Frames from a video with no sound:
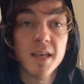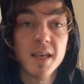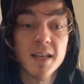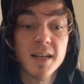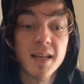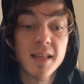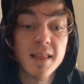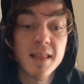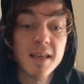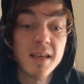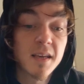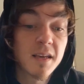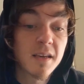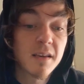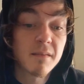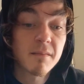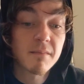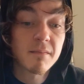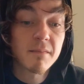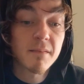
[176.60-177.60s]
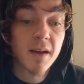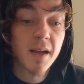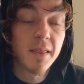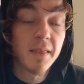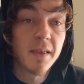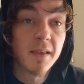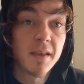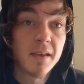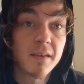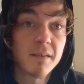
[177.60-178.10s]
I think it
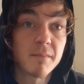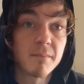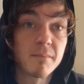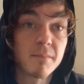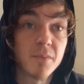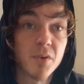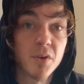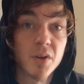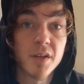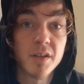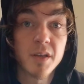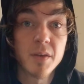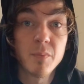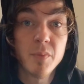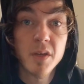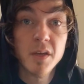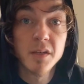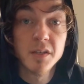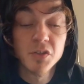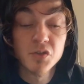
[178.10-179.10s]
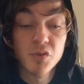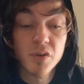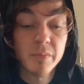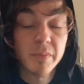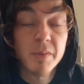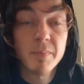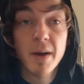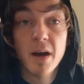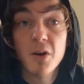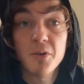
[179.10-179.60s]
can be
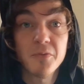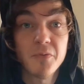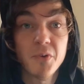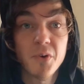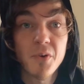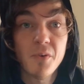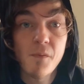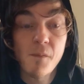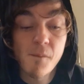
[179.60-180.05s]
extremely powerful.